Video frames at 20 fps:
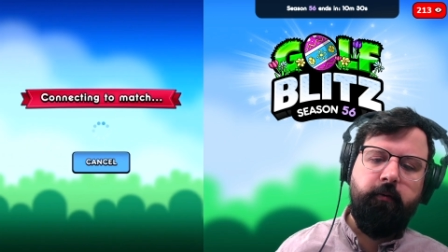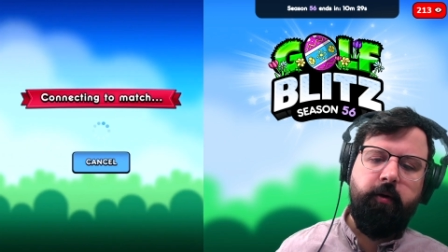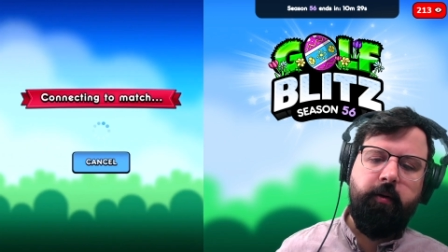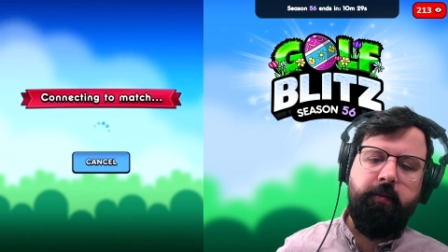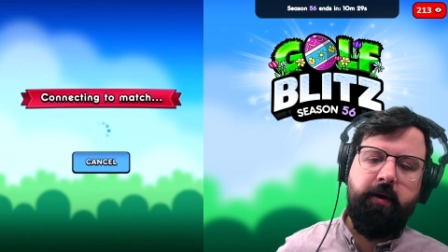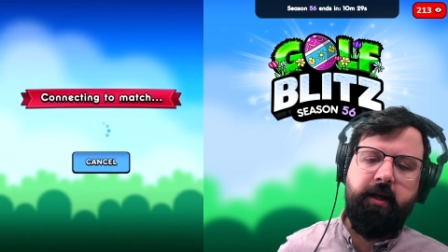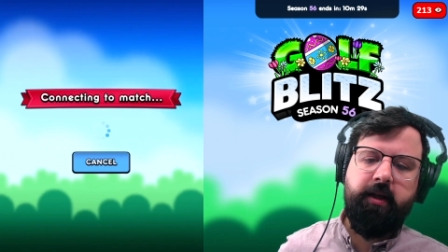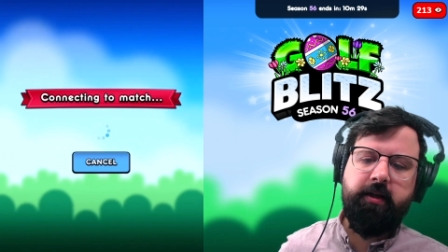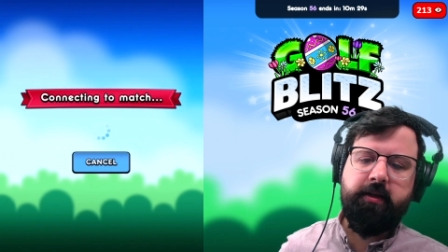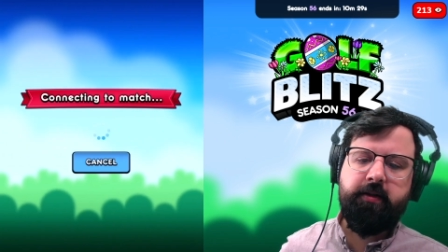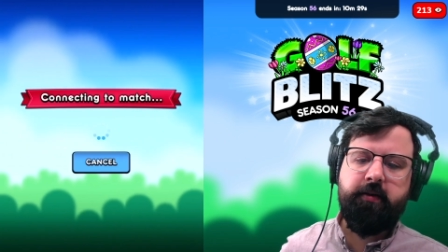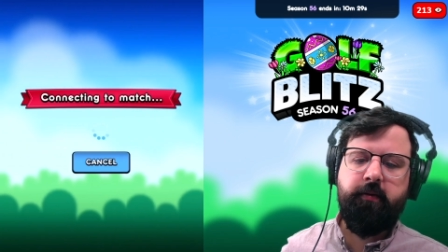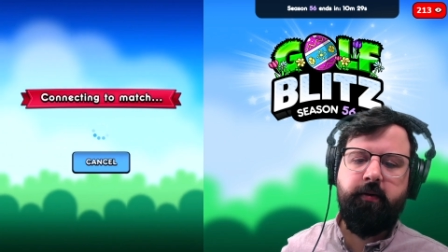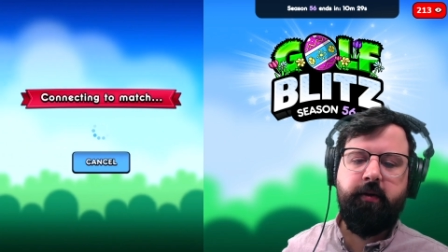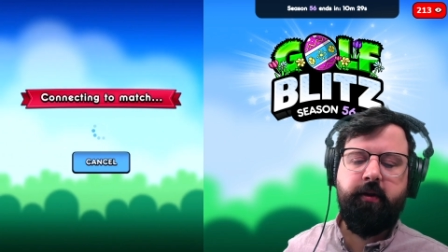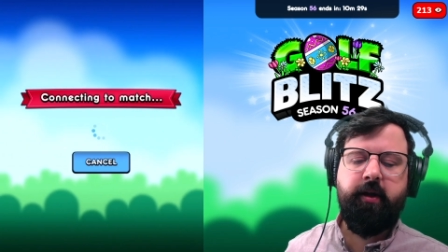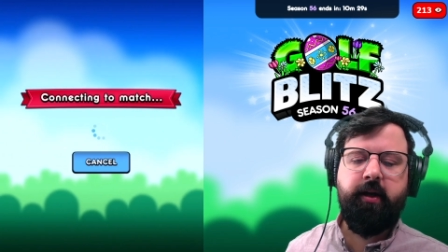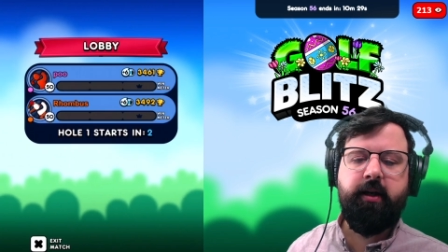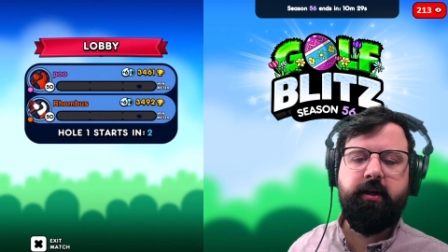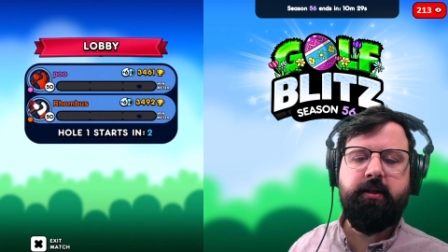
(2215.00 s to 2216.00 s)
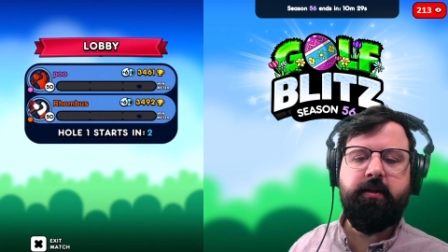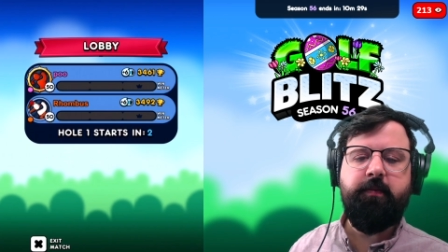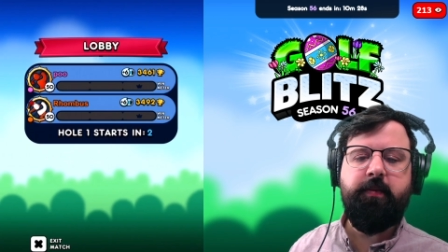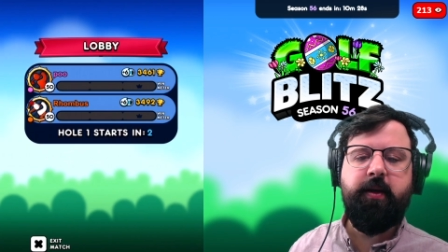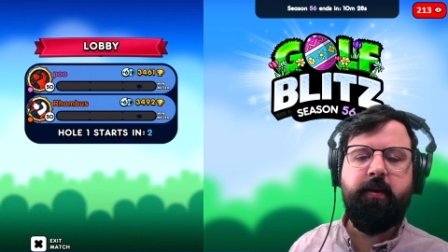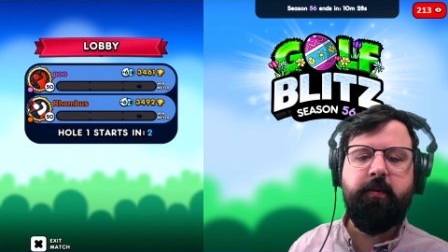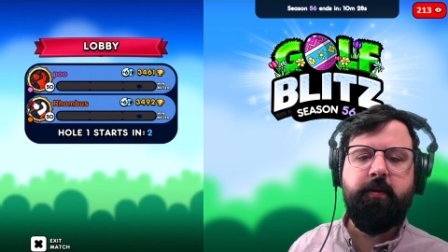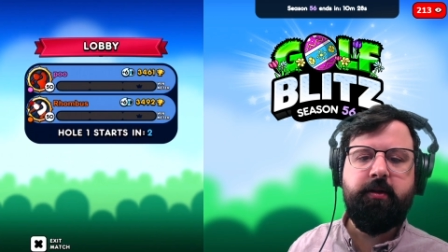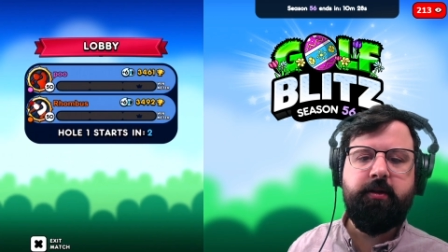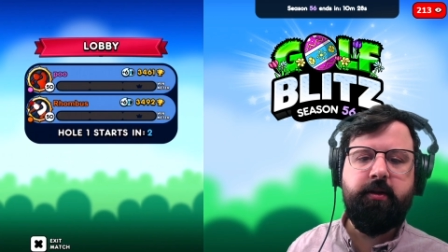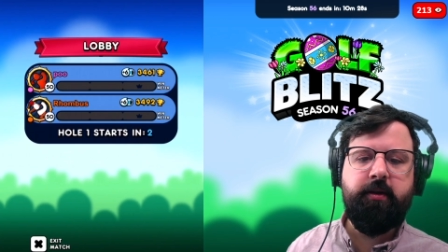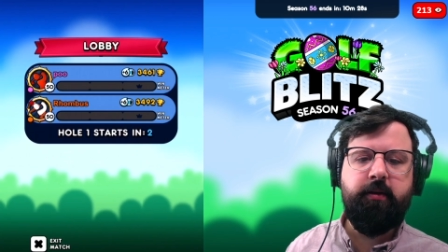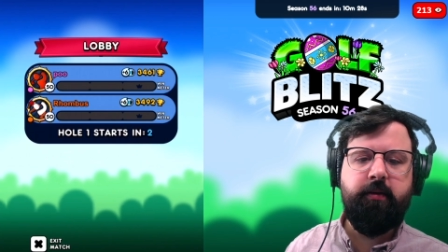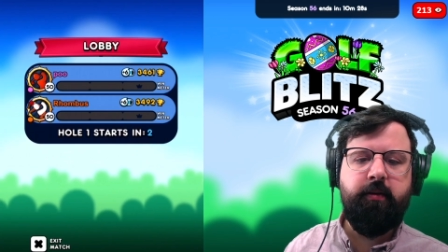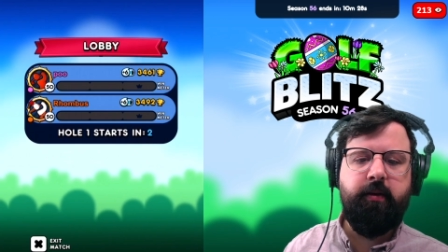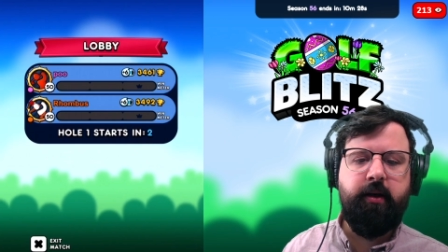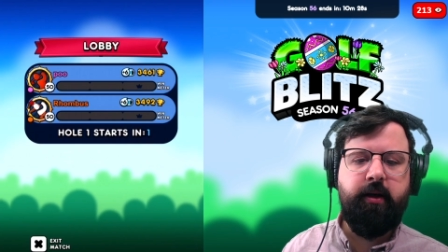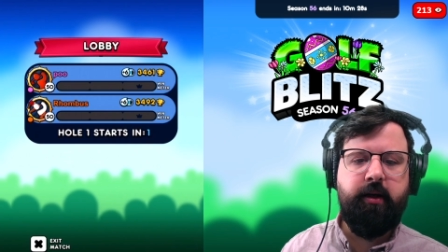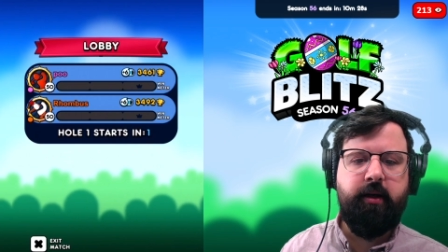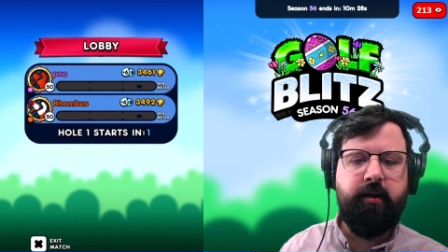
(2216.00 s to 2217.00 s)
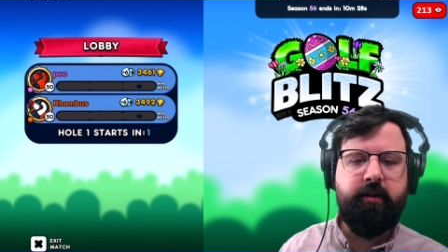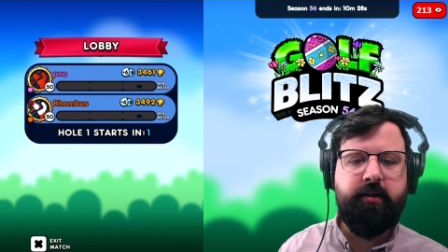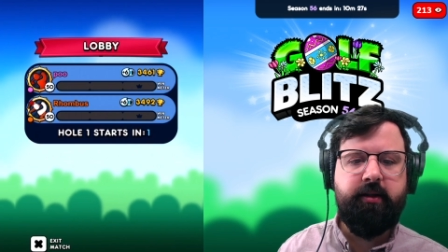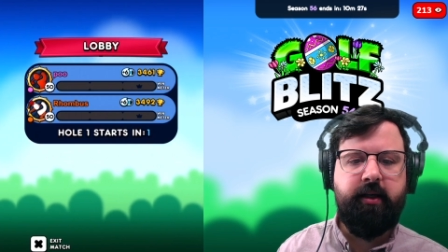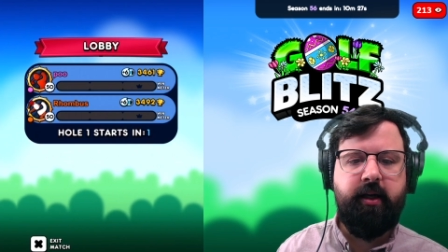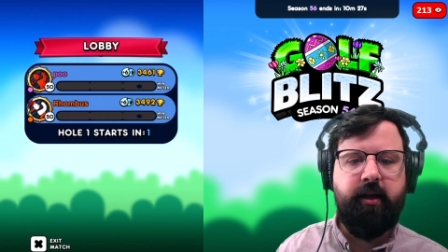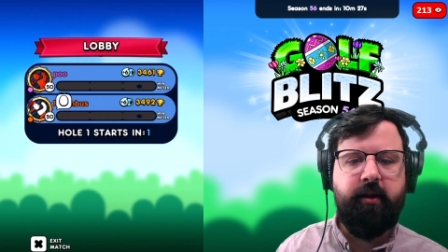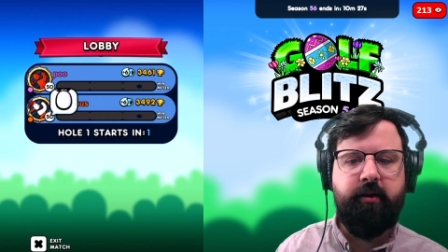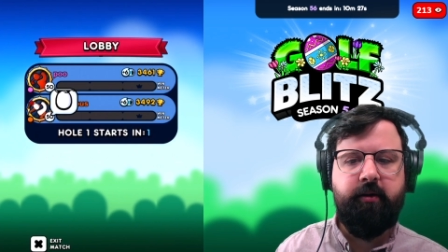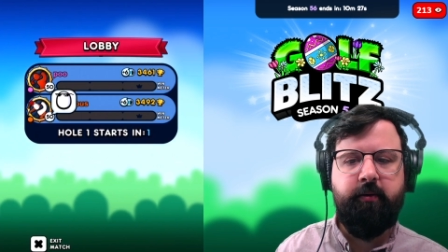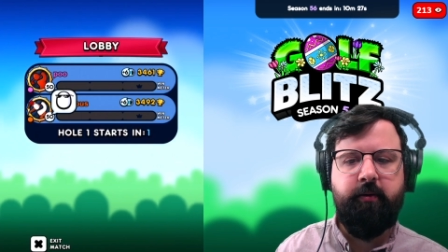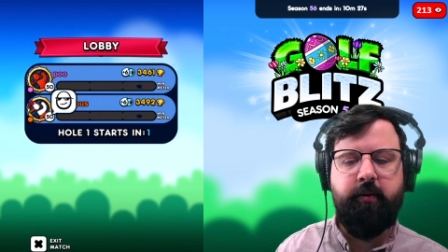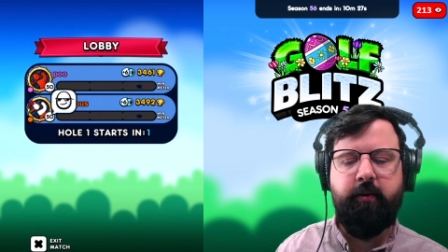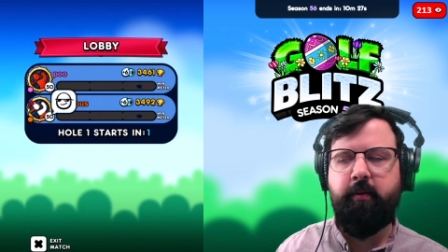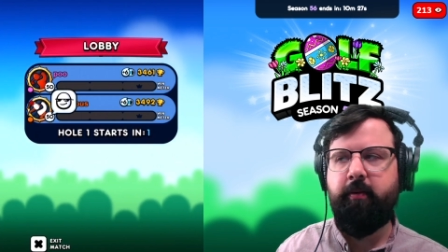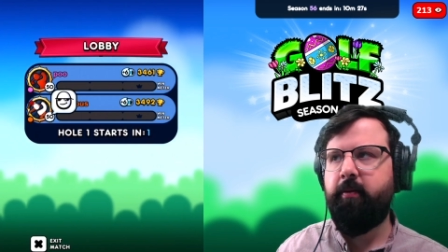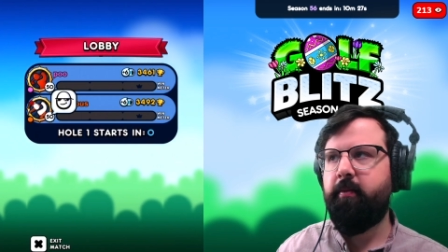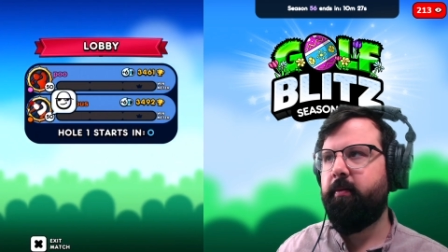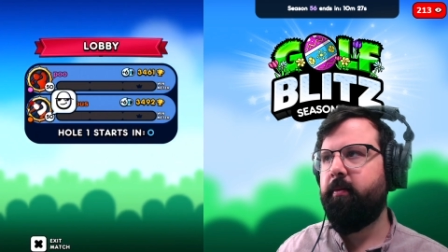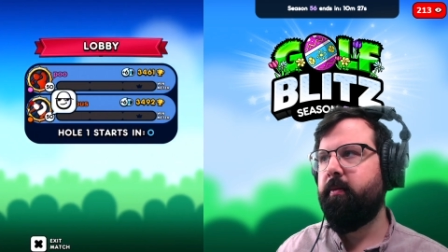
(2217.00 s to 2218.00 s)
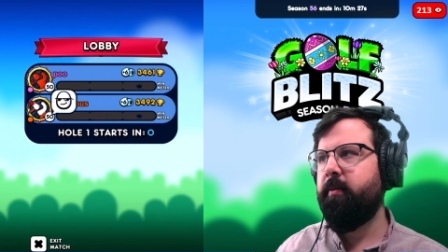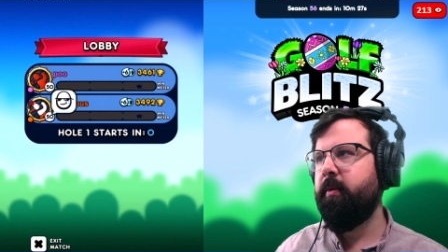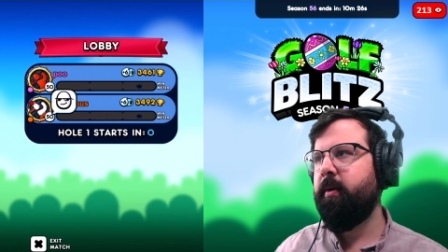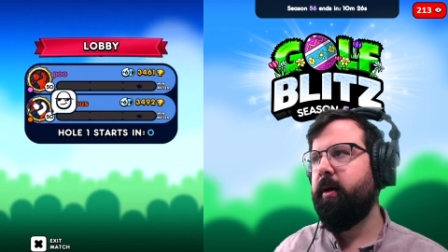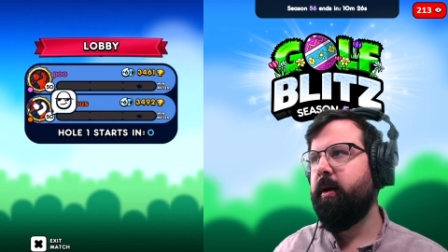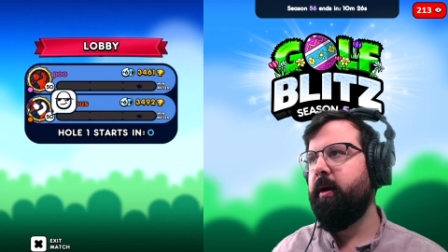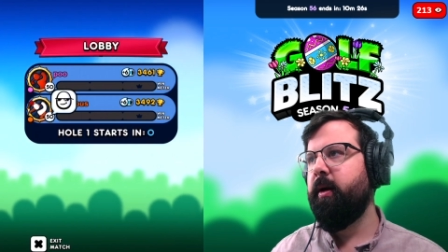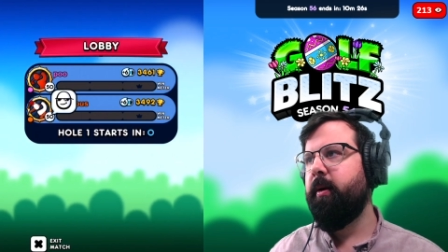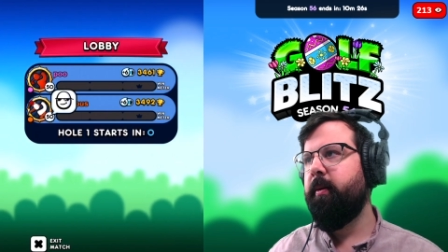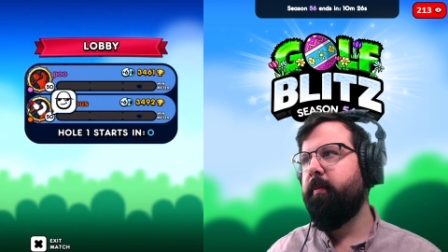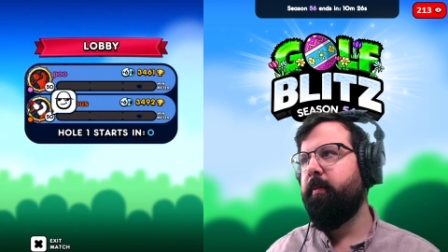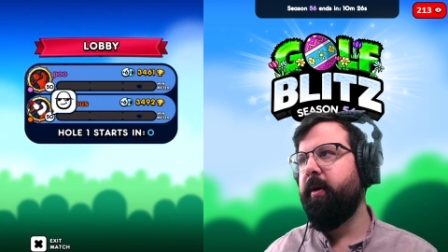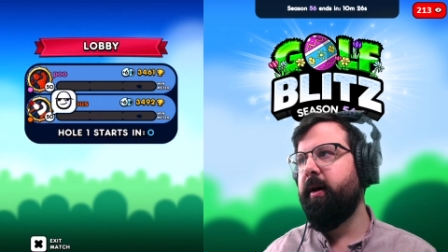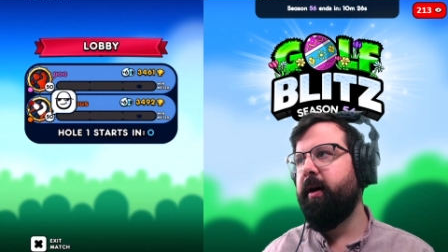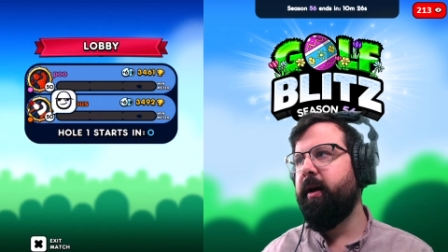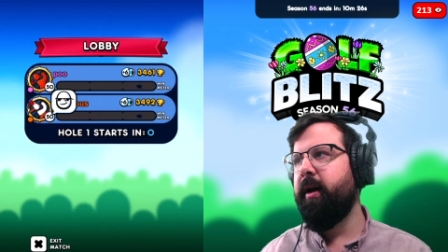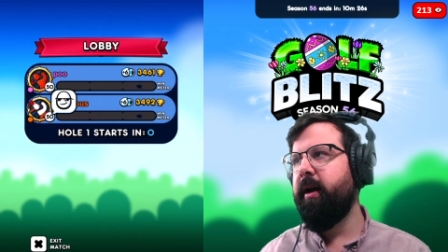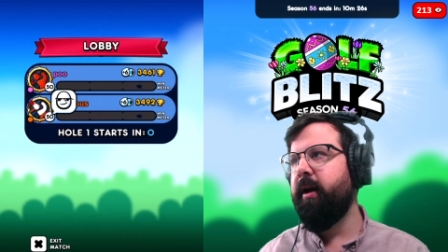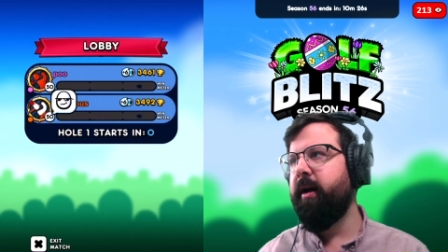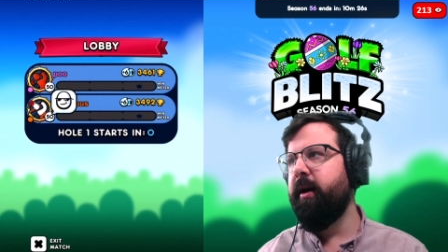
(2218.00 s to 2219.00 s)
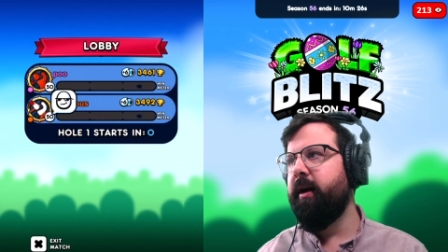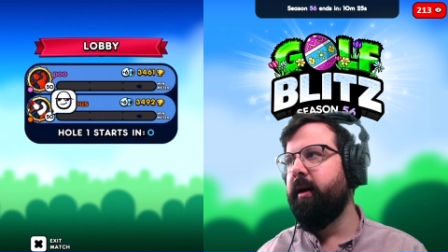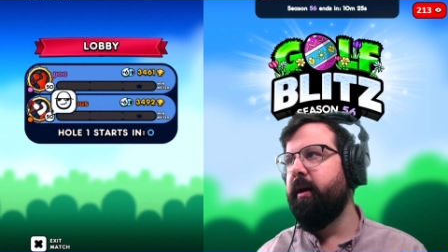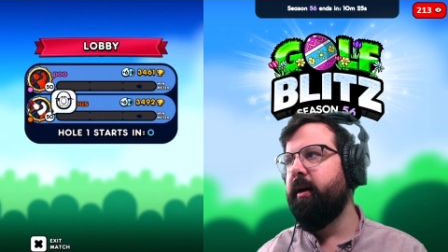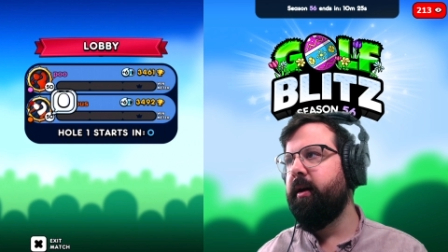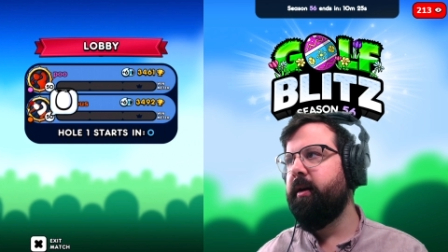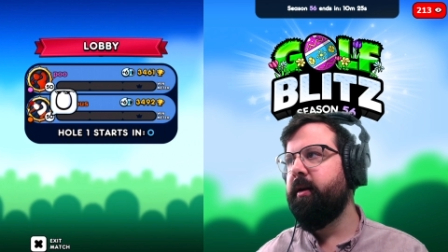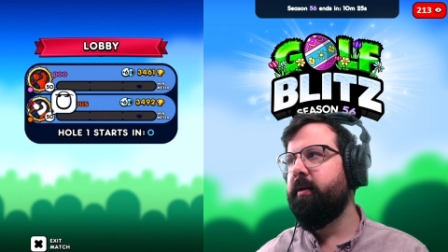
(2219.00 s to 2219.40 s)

We made this whole thing to be able to uh, to get through. But uh,